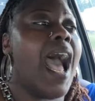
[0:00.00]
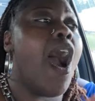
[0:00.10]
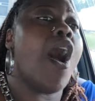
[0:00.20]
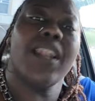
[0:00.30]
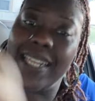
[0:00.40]

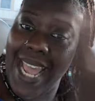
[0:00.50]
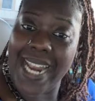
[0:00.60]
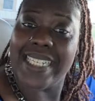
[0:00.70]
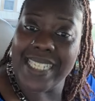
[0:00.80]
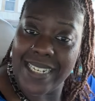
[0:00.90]
all of
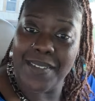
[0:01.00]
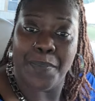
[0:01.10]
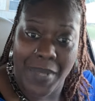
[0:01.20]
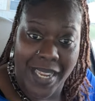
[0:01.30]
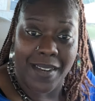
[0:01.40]
that is in the
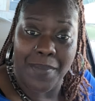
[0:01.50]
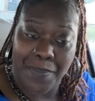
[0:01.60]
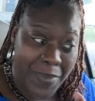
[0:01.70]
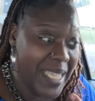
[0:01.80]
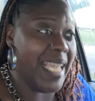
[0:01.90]
in the
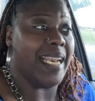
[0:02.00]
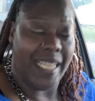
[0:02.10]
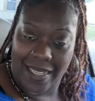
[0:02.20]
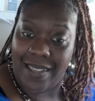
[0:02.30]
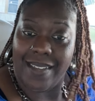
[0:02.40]

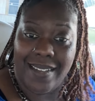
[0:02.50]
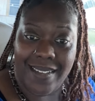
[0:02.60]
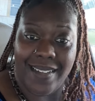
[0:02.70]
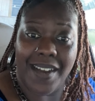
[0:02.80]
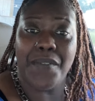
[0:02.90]
beginning
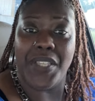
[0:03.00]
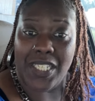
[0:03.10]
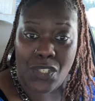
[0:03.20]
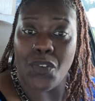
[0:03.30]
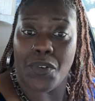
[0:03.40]
of
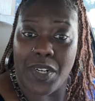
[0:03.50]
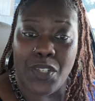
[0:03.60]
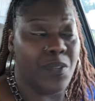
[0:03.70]
this story.